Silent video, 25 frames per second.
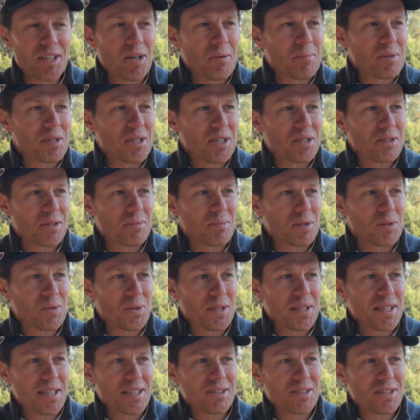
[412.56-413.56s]
for the competition
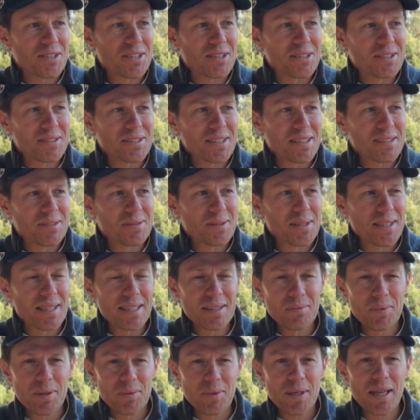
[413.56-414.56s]
between those two. So
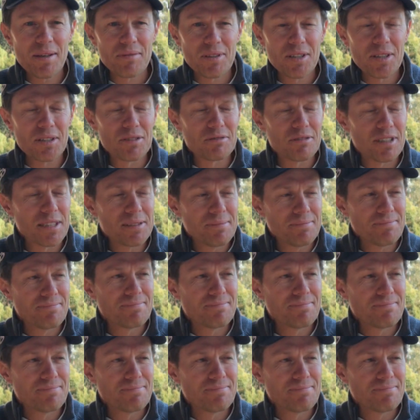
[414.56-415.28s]
we, we, we have a lot of